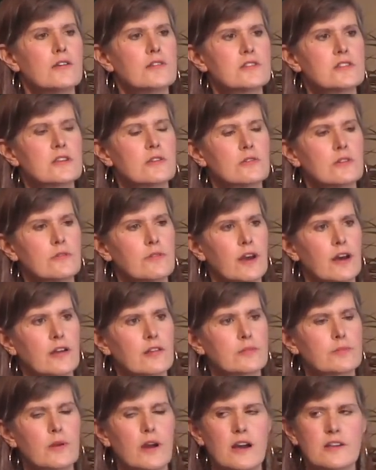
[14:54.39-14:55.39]
secretive
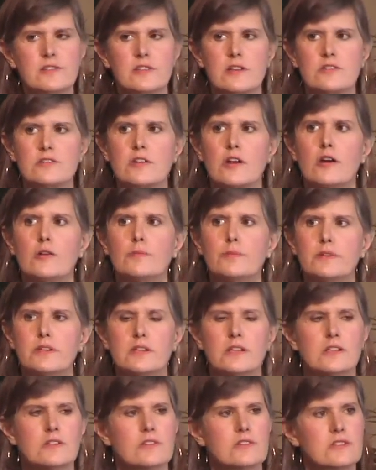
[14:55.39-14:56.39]
health process open
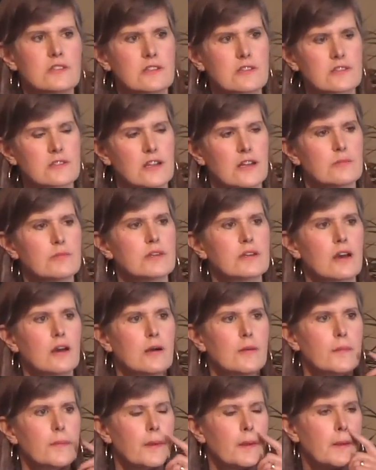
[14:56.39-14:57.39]
and insist that it
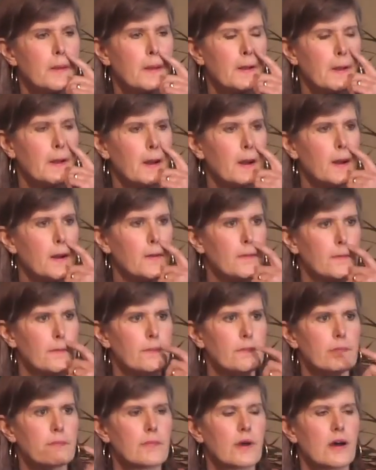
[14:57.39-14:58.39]
become
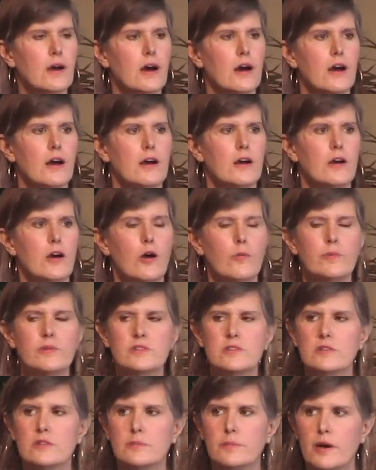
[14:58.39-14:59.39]

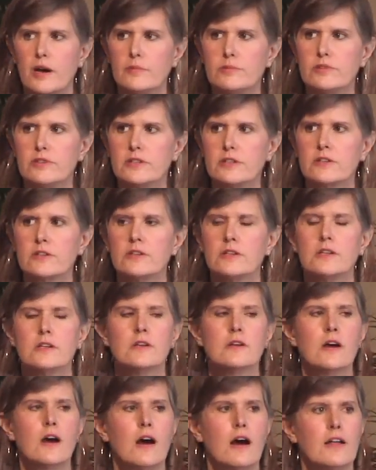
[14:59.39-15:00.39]
open to the public.
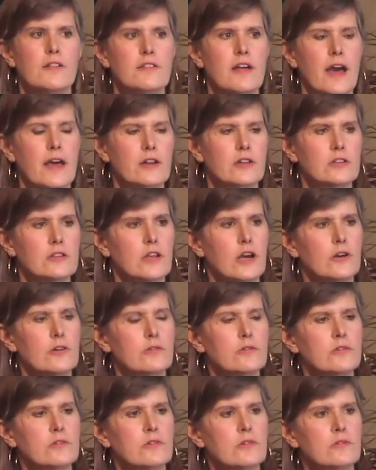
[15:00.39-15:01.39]
That
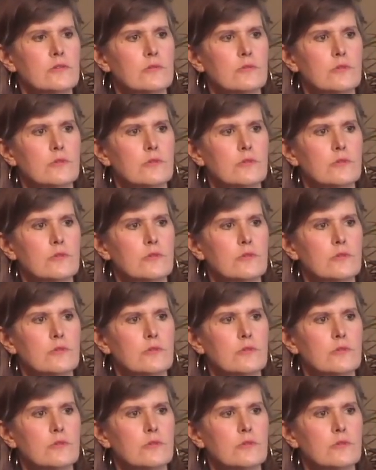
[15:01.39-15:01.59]
alone